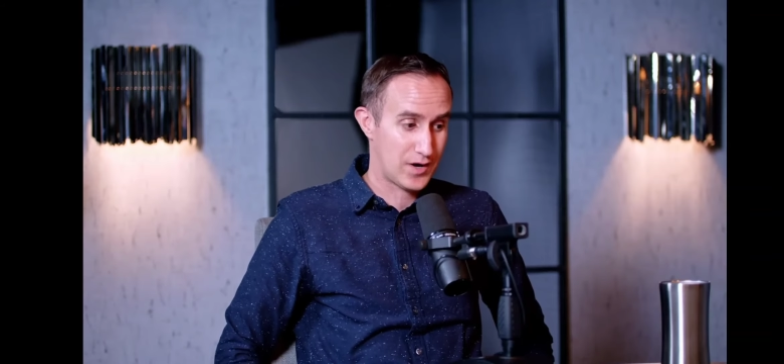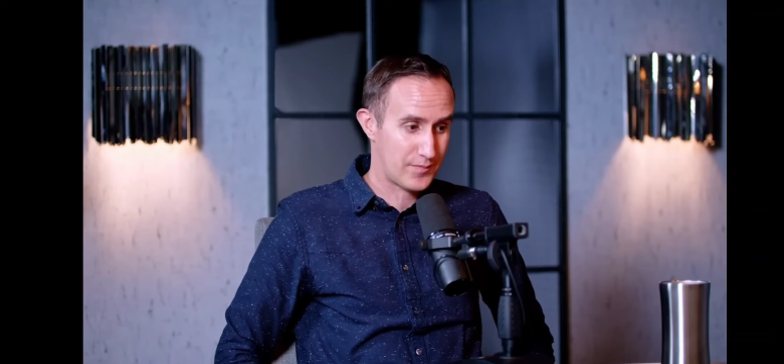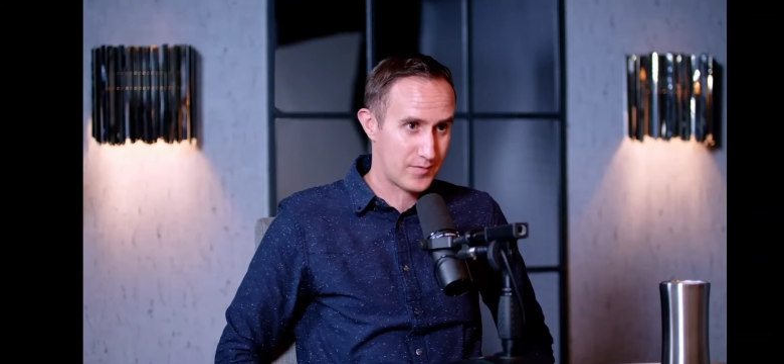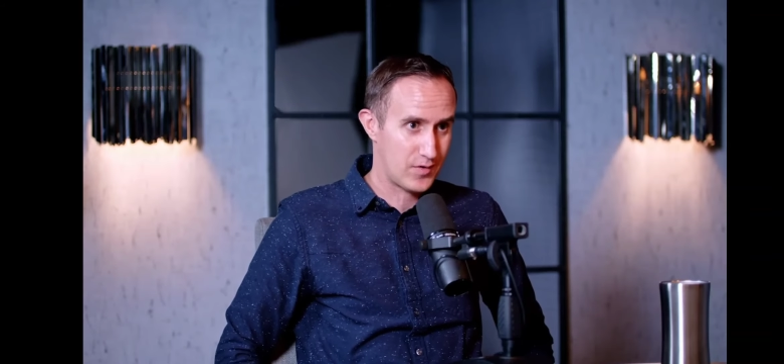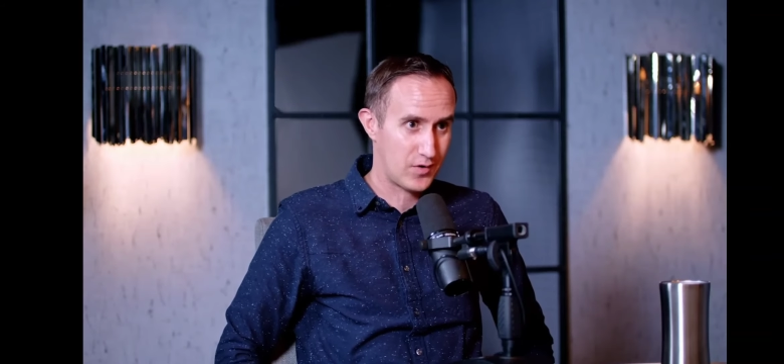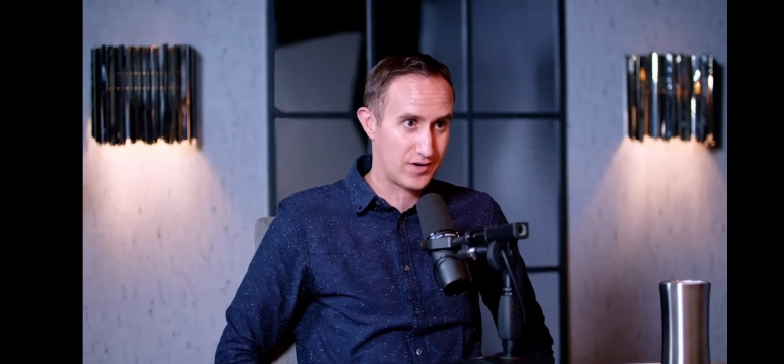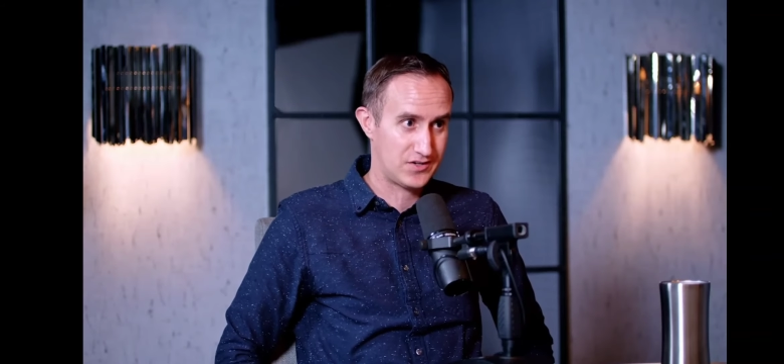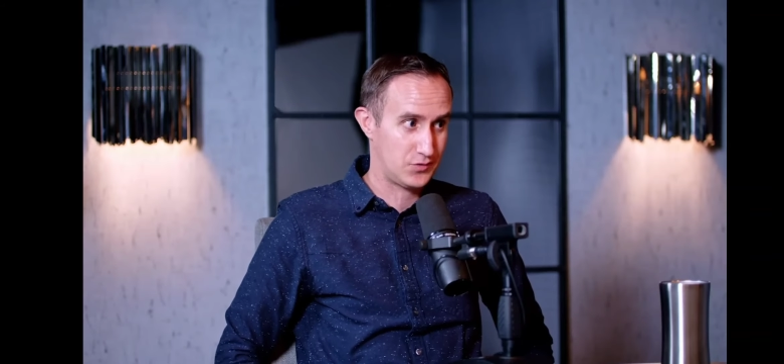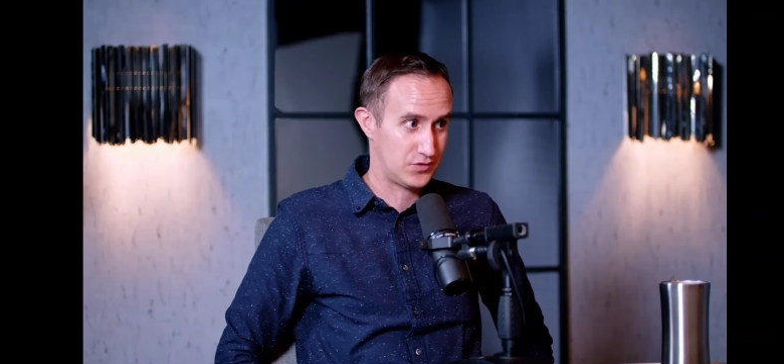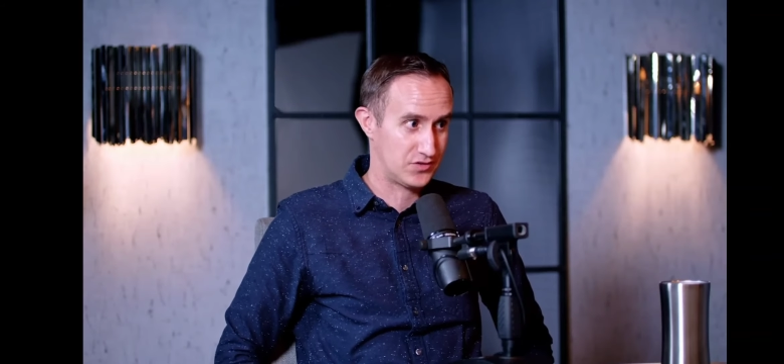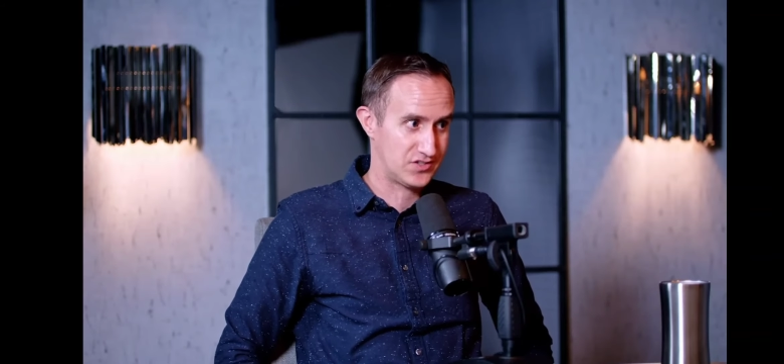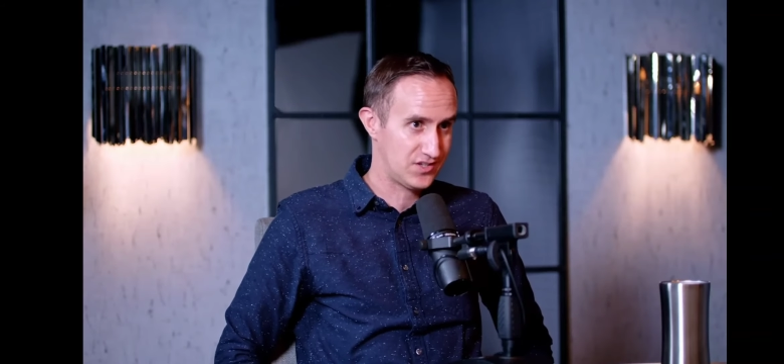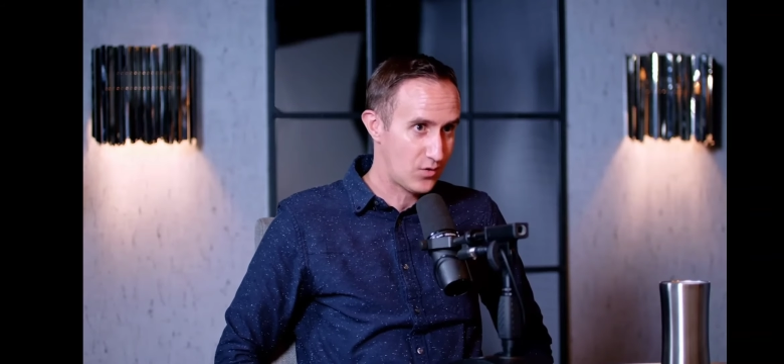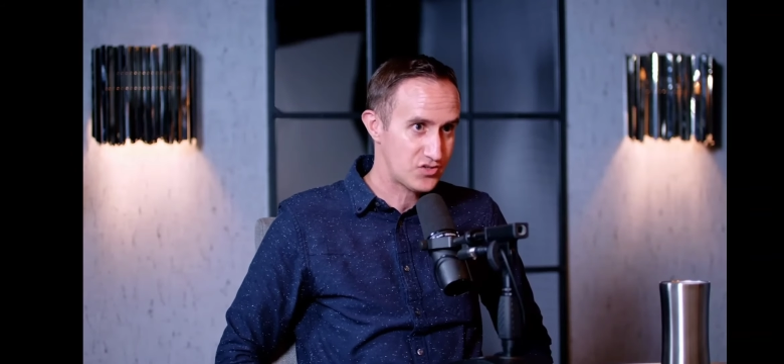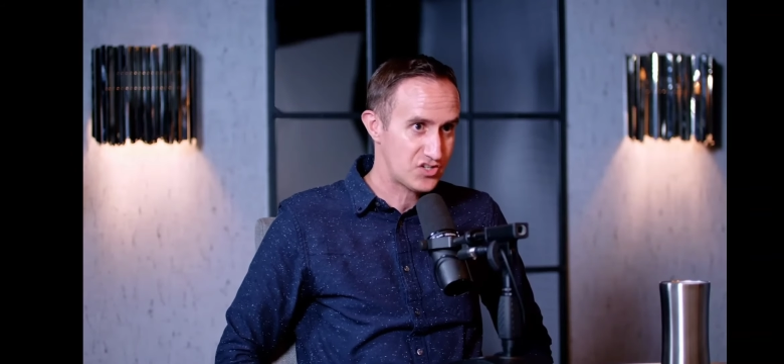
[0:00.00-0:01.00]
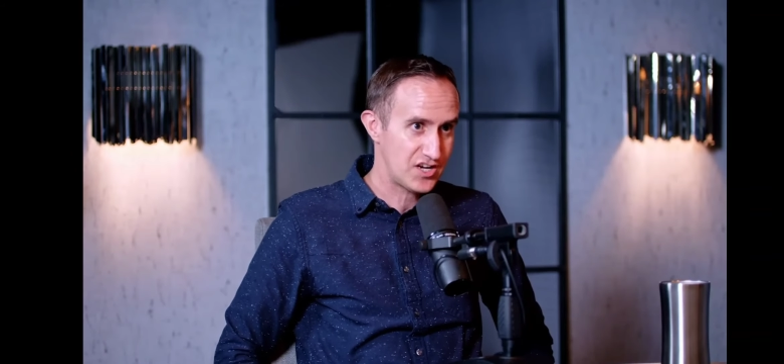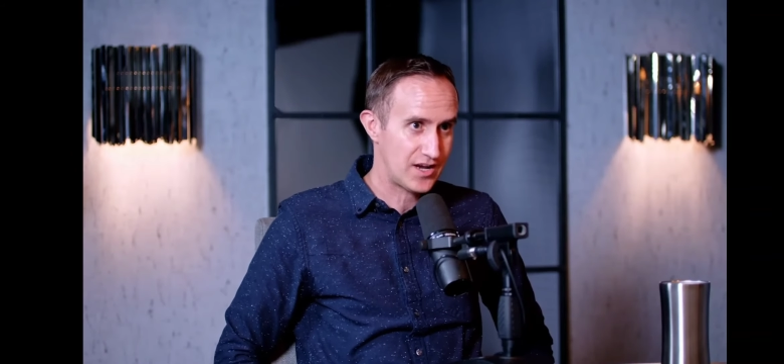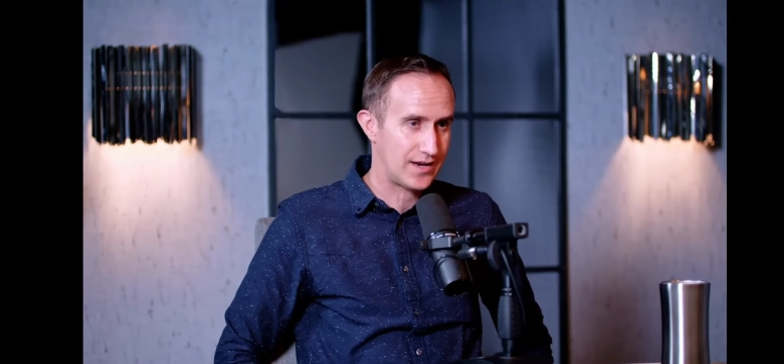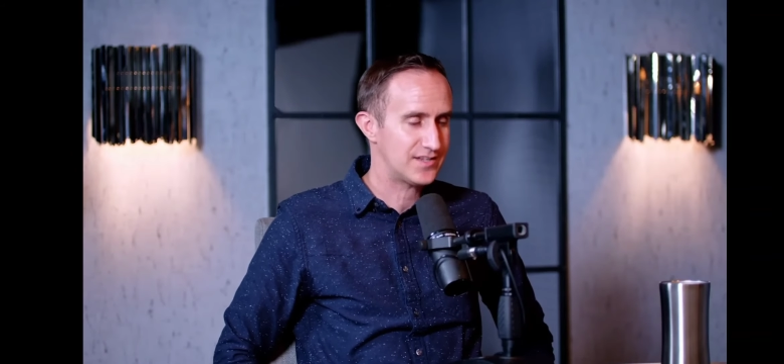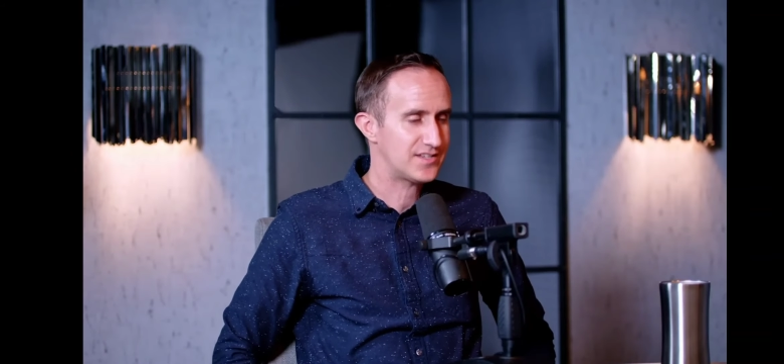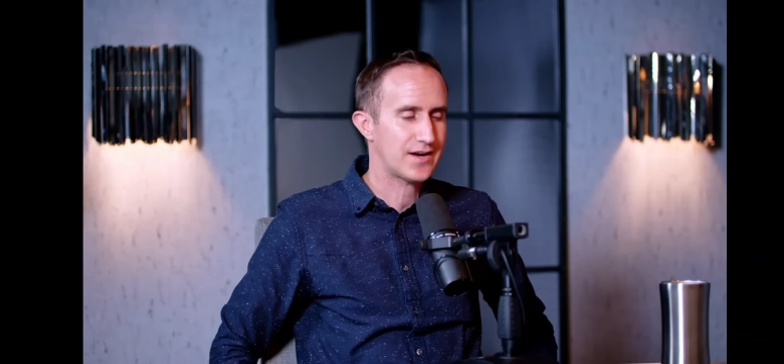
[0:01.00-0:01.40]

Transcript: get promoted to associate.